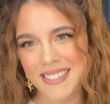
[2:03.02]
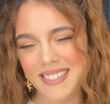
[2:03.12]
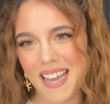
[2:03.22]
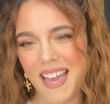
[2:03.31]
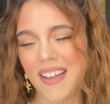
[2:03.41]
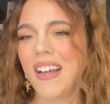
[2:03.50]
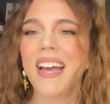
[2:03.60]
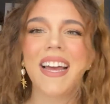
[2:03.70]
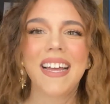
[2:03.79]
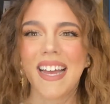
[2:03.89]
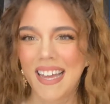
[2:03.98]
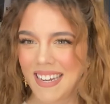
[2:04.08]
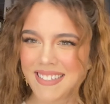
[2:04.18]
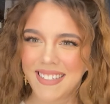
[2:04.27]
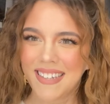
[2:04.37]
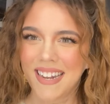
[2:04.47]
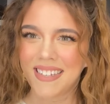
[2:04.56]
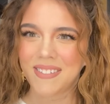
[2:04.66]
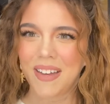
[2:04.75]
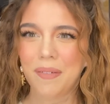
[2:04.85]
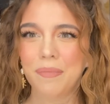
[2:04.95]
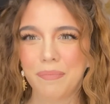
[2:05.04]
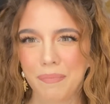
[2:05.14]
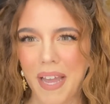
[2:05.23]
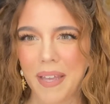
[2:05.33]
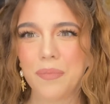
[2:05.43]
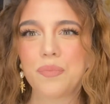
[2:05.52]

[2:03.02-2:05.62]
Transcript: Day. And until the next one, bye.